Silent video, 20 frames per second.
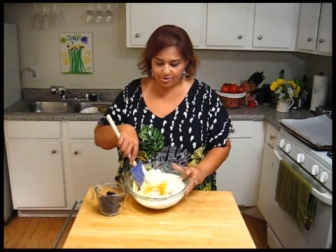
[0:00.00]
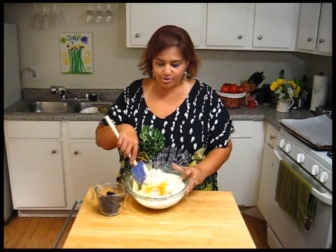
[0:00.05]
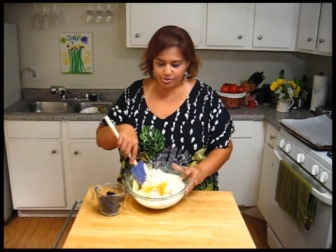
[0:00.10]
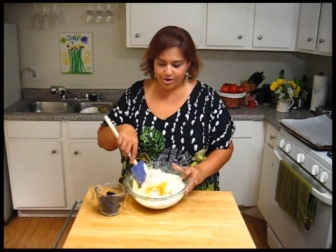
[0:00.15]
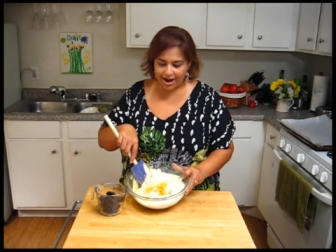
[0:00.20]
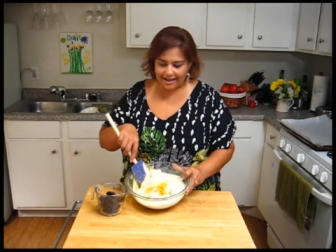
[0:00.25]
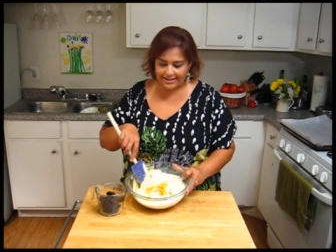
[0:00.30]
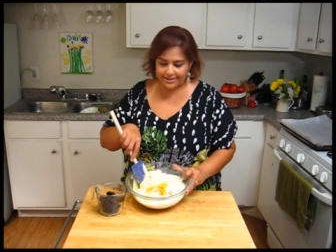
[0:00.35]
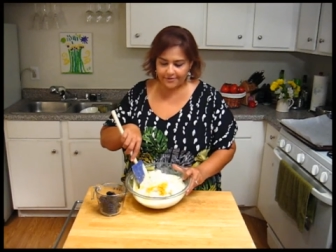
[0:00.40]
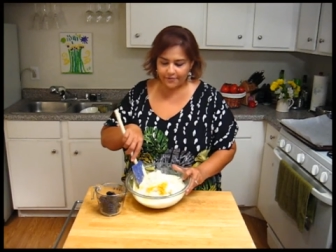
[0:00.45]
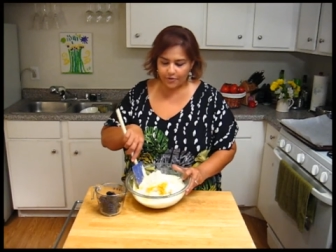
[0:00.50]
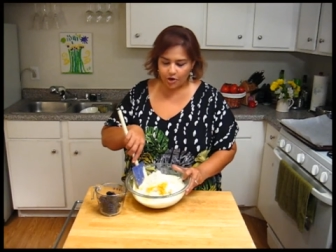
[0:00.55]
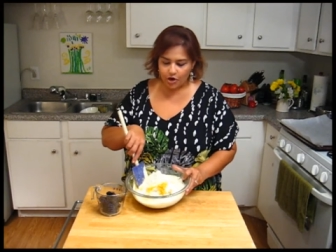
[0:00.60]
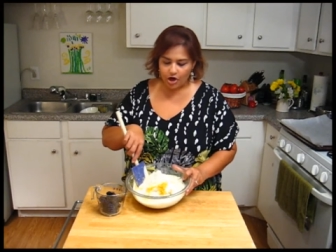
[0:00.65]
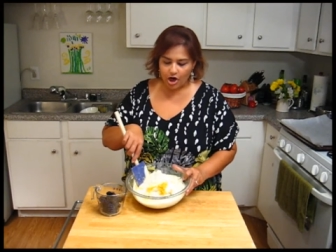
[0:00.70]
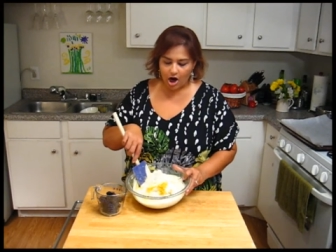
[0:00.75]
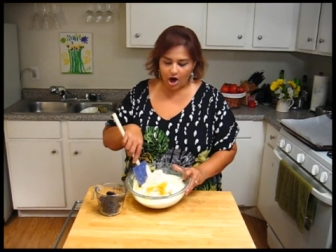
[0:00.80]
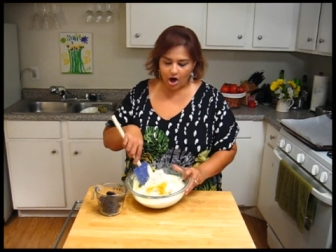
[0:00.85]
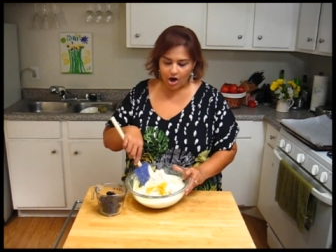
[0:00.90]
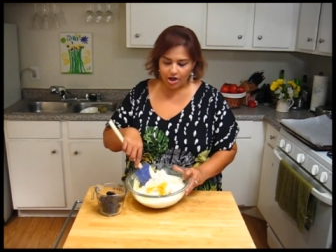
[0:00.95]

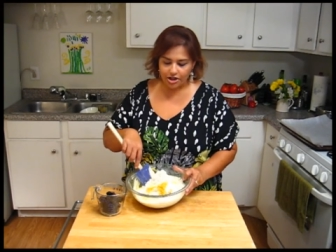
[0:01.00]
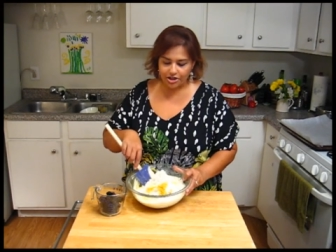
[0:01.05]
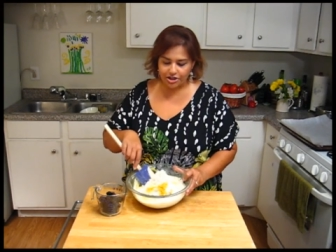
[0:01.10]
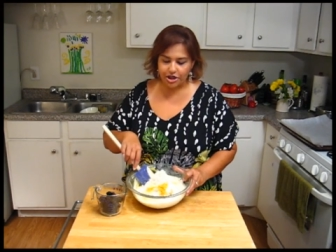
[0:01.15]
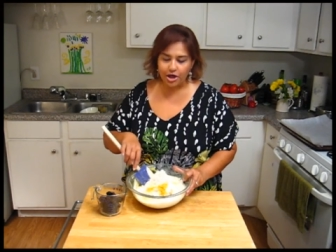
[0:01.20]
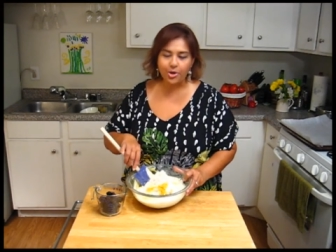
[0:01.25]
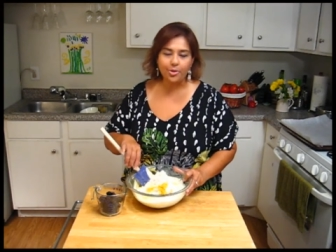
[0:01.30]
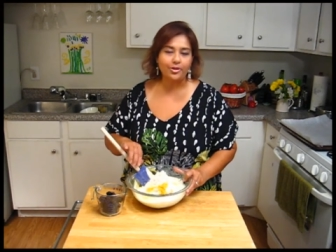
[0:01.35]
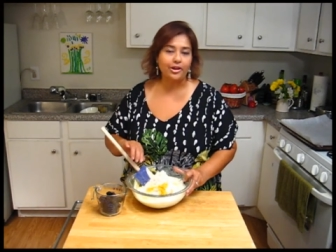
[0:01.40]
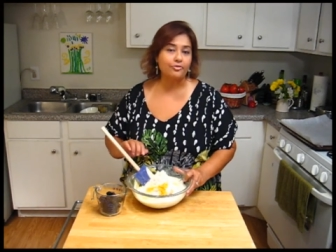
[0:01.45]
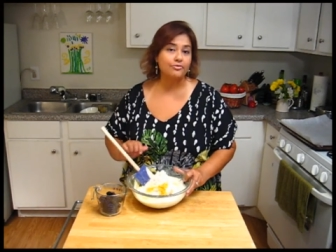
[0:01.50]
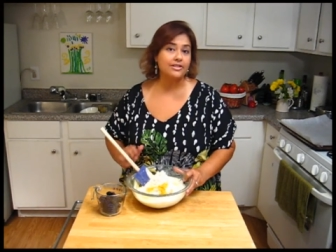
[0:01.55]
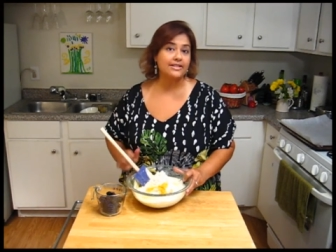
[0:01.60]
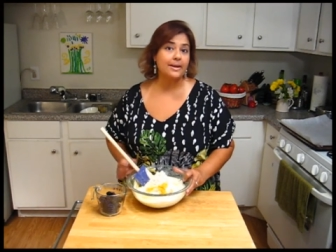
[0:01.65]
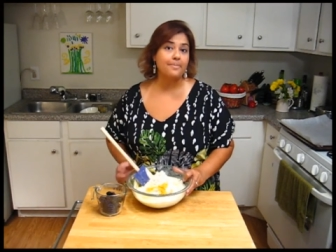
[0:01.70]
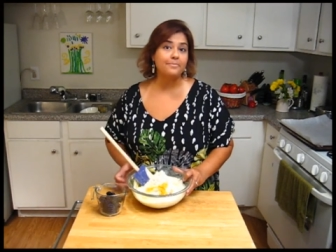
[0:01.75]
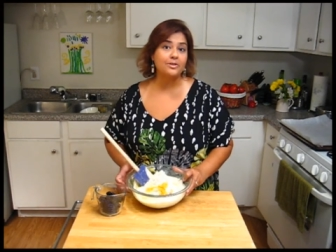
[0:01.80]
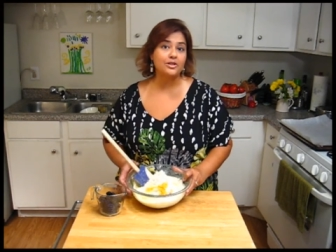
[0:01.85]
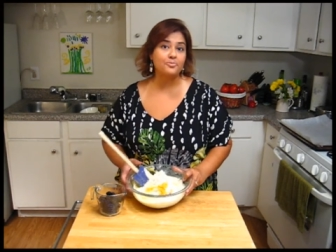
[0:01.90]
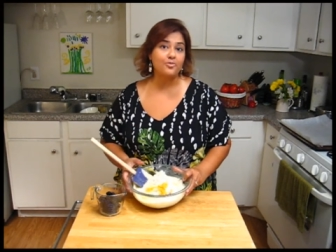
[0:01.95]
transferred our dough that
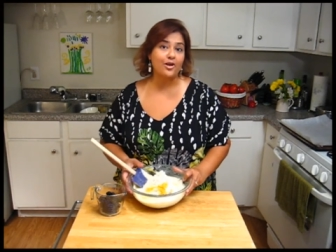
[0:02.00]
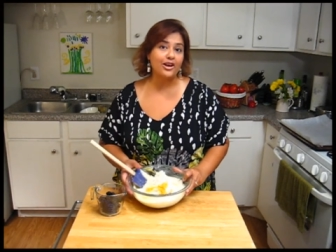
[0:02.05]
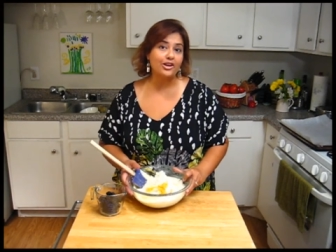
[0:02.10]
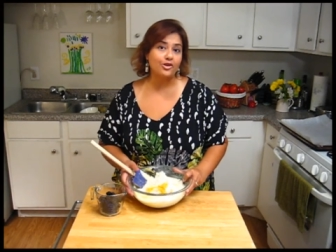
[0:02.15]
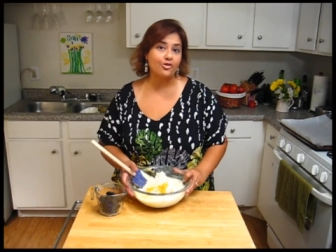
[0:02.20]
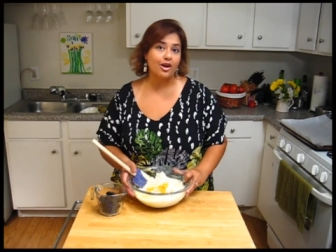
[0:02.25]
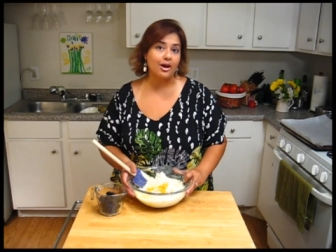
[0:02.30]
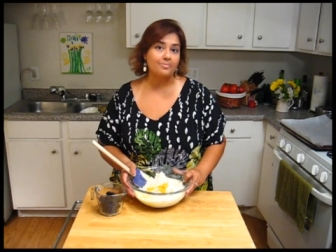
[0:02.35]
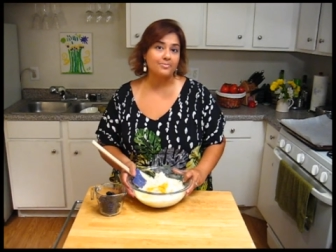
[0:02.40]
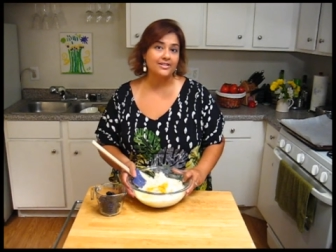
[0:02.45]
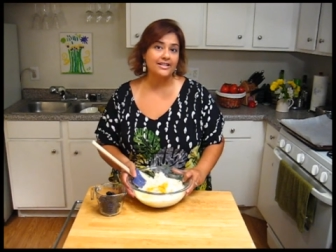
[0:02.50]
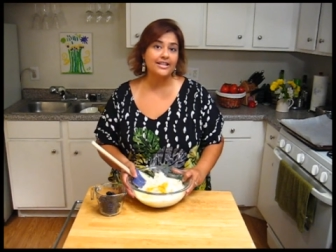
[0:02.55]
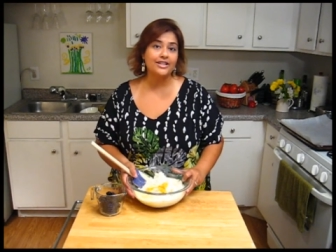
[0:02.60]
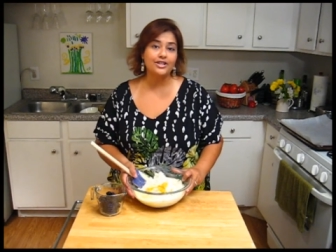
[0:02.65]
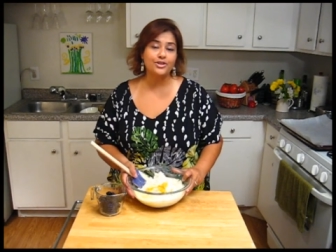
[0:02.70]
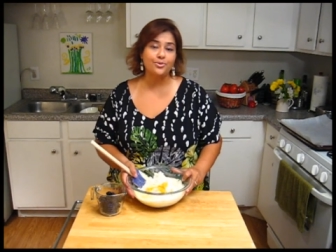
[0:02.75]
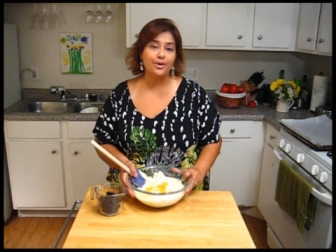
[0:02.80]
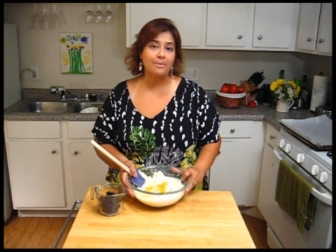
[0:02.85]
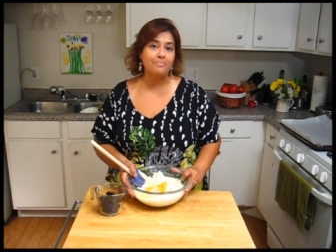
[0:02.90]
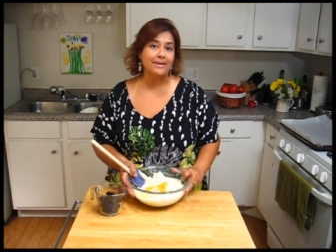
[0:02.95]
resembles breadcrumbs
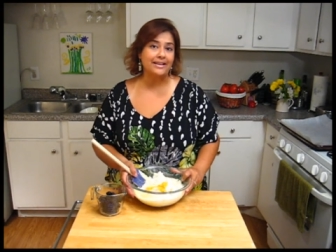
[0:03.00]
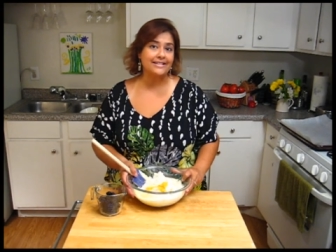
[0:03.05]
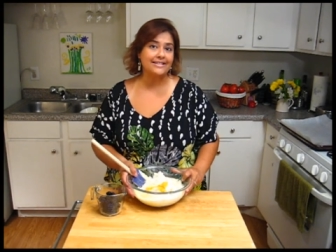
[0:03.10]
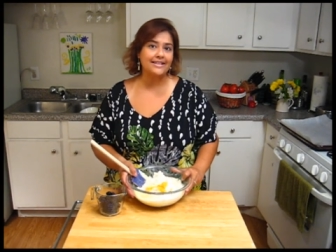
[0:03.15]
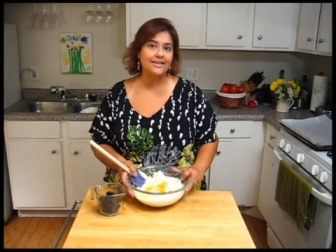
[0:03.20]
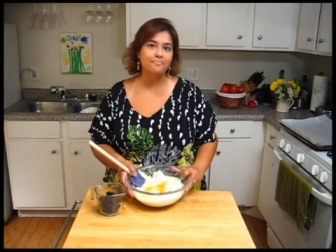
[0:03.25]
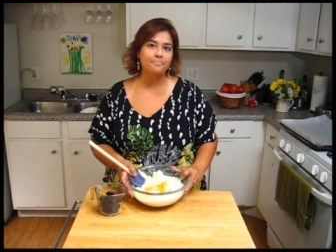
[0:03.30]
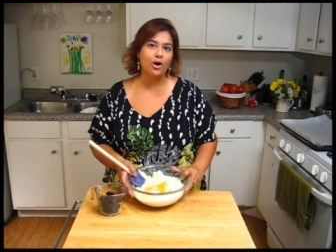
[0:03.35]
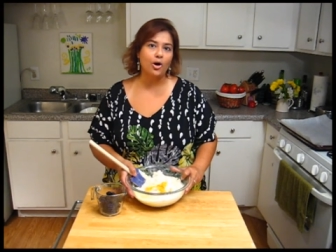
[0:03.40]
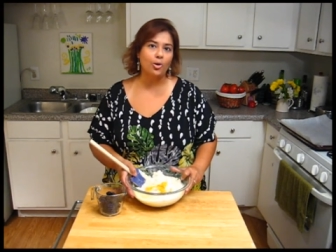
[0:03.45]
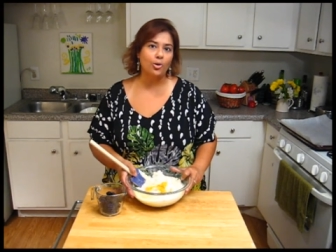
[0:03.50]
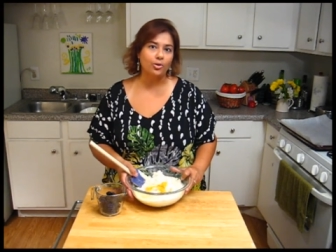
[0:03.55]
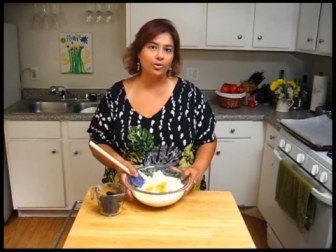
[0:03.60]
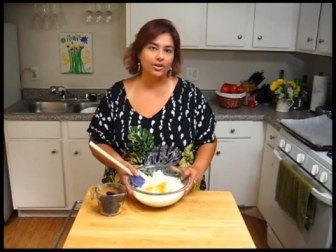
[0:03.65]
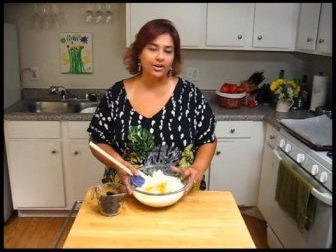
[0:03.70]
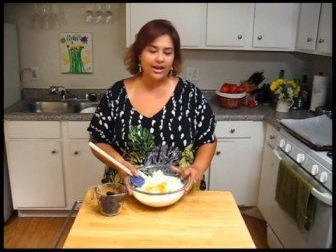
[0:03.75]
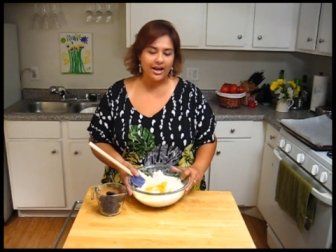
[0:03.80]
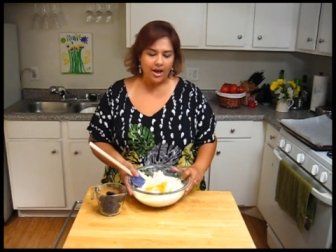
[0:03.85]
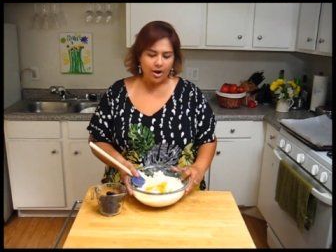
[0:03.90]
into a mixing bowl.